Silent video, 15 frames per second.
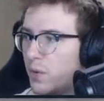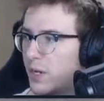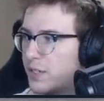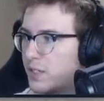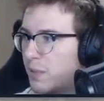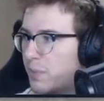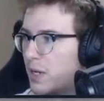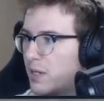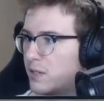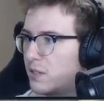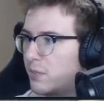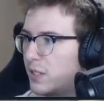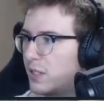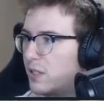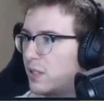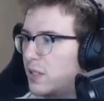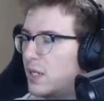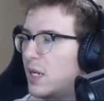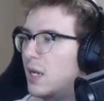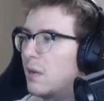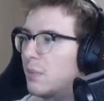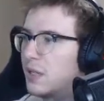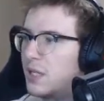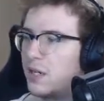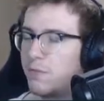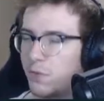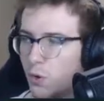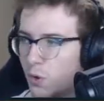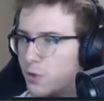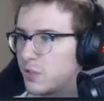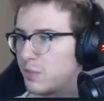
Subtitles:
as I possibly could. But then of course,